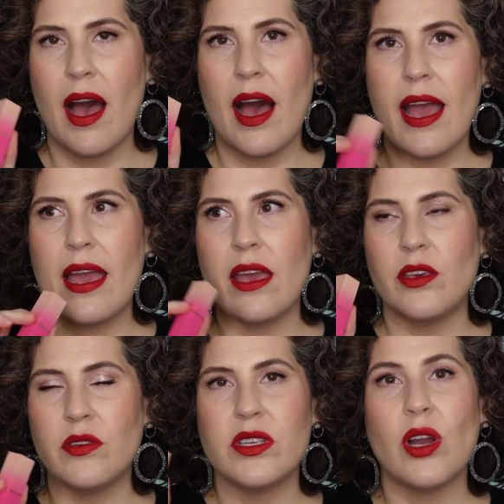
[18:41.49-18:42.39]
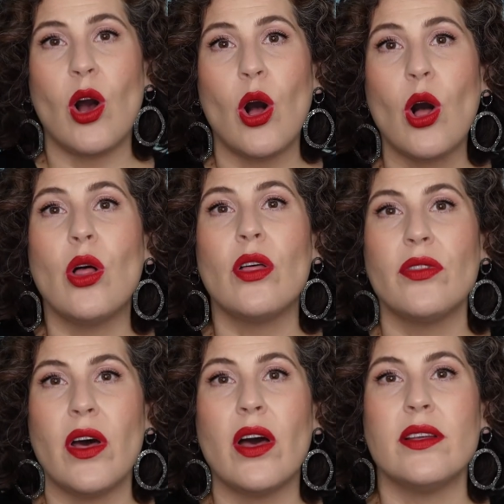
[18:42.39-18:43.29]
I use it all
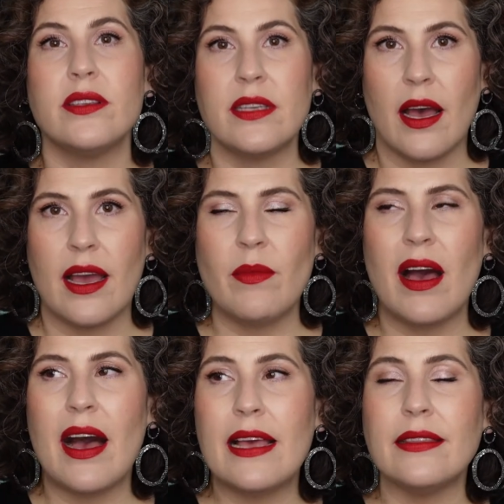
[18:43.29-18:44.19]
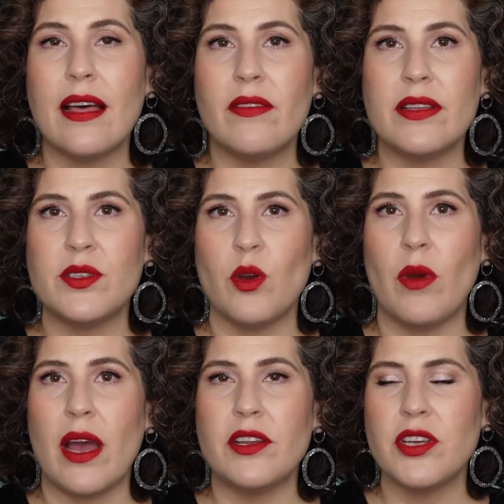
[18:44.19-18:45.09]
the time. I love it so
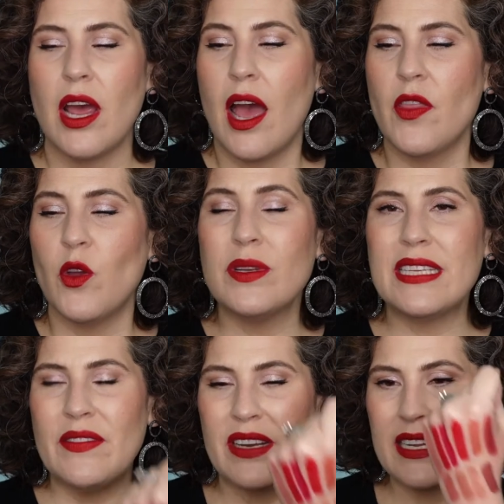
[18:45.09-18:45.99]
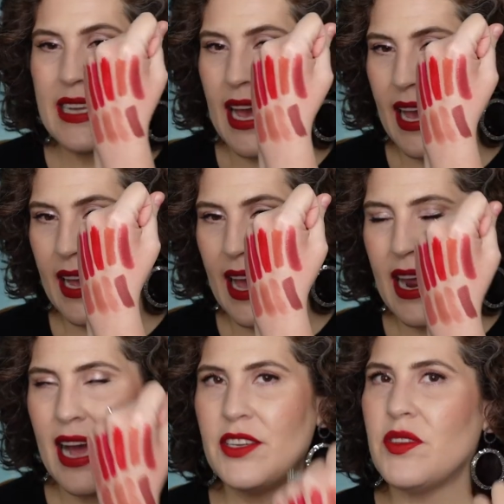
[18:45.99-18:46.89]
much. There was even a day, and
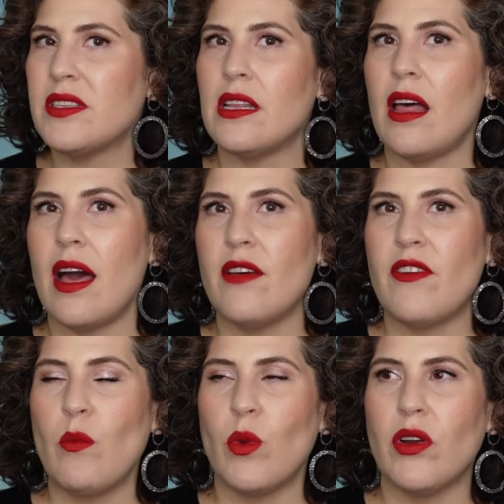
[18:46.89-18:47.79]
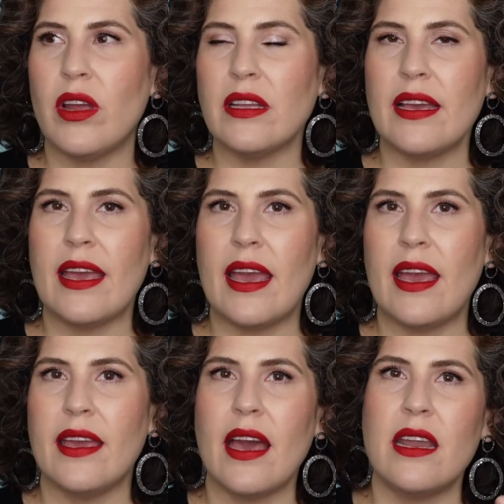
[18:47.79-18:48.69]
I do this a lot, if I'm wearing like
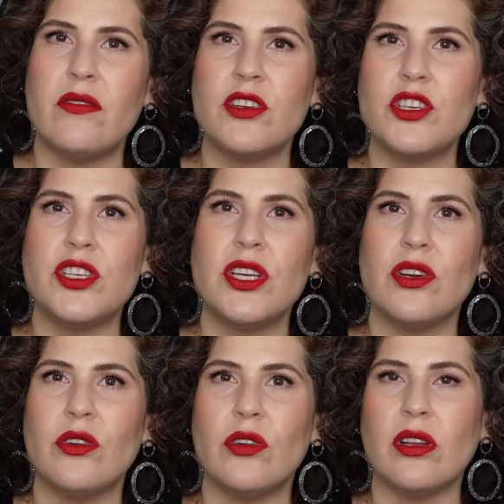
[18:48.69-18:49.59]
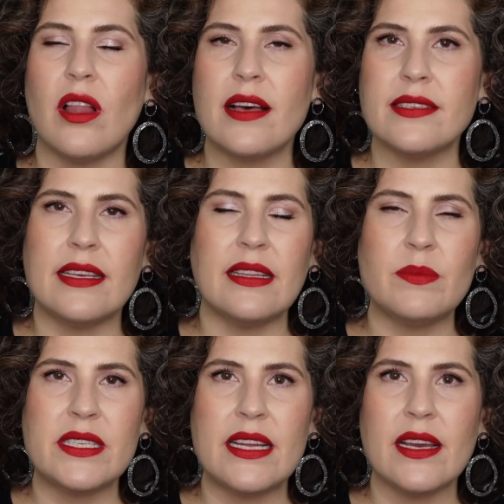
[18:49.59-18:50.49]
a kind of a sheer or glossy
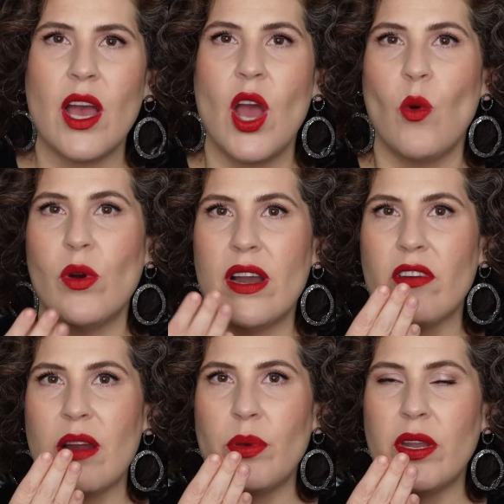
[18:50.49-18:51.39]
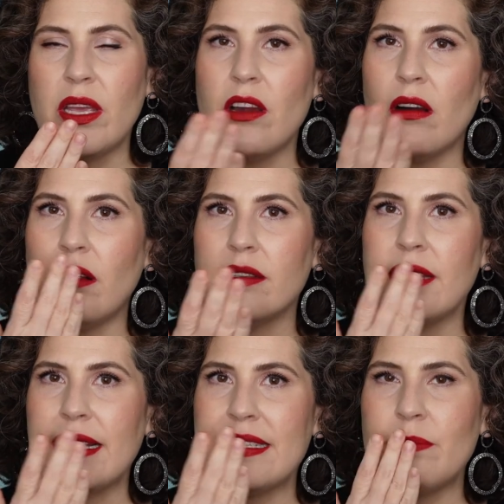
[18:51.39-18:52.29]
lipstick, whatever I'm putting here, I'll
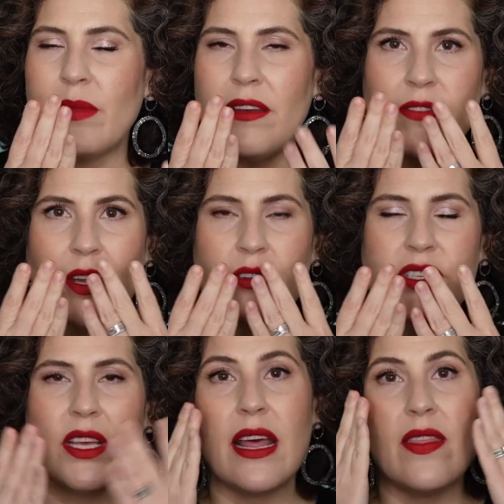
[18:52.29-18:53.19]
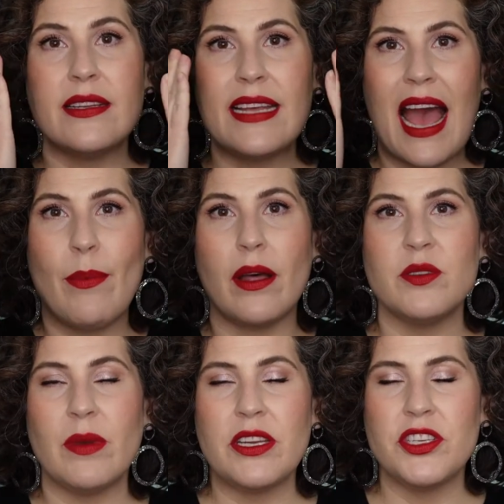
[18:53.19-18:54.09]
like dip my fingers in and then tap
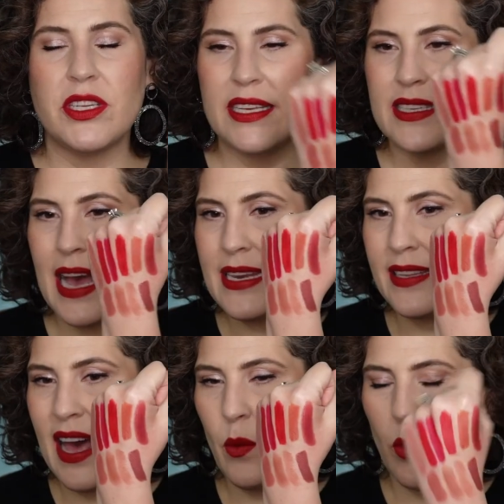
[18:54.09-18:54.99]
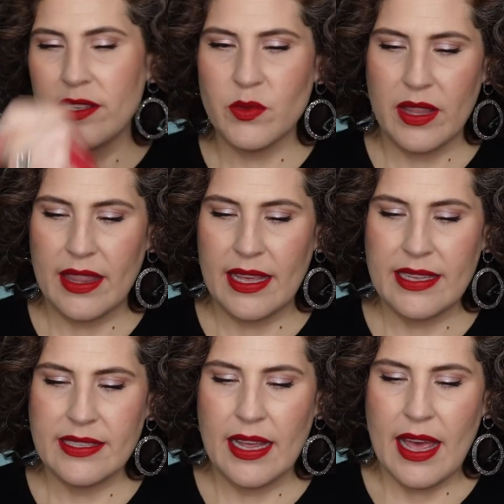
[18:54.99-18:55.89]
onto my cheeks. I did that once with
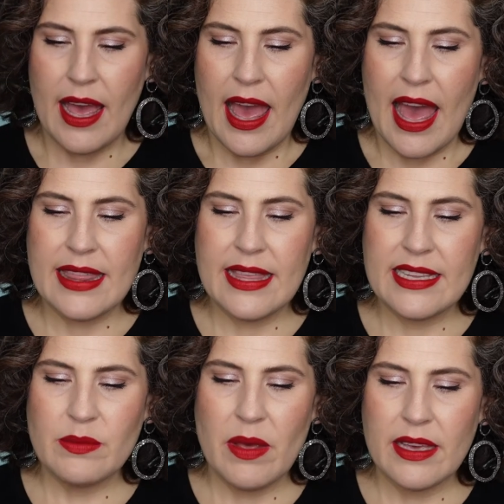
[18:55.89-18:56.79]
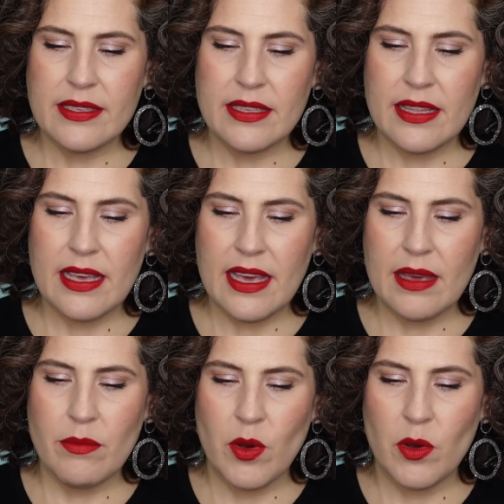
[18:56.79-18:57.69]
this, and this makes
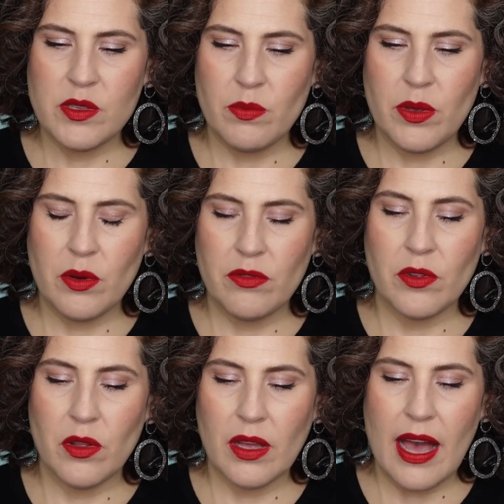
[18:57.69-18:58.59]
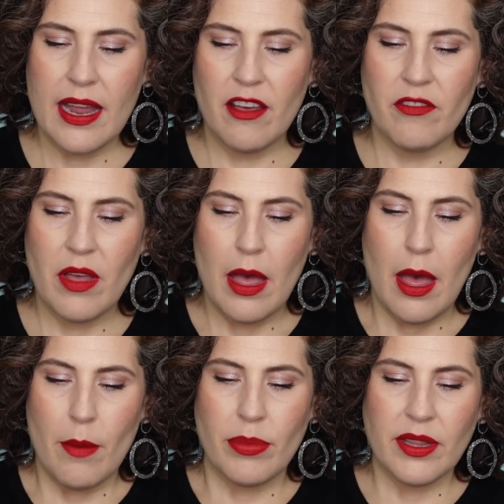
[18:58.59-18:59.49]
the most beautiful kind of
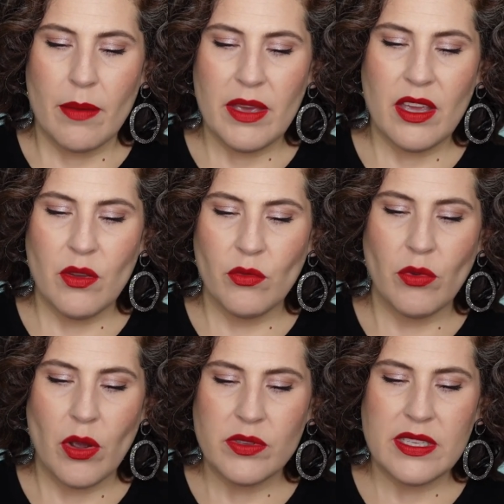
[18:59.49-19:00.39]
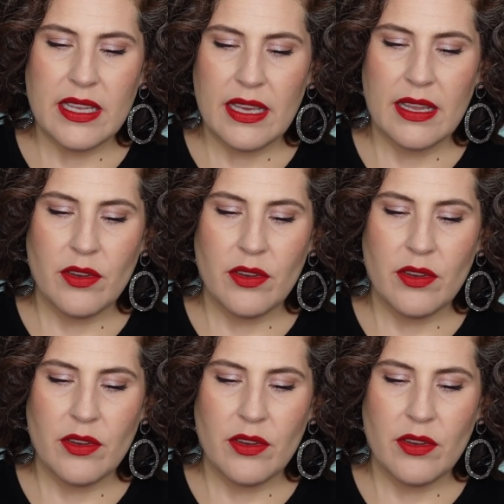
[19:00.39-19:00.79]
plummy, rosy,